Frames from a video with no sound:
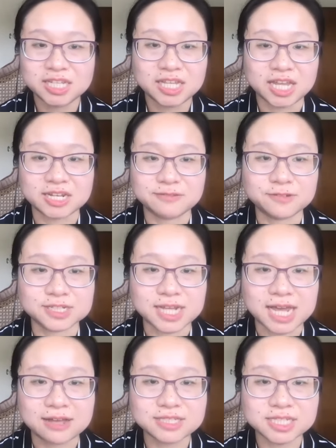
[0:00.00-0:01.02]
And for the
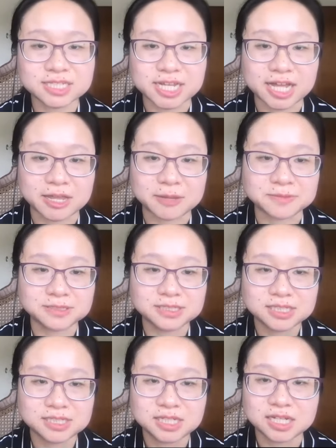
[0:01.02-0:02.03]
housing type,
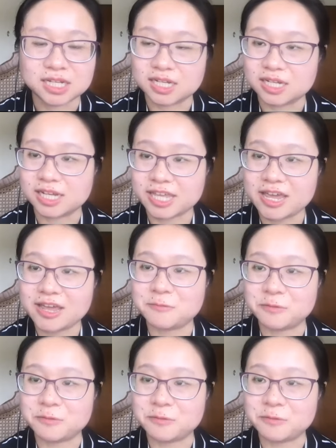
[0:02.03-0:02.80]
again,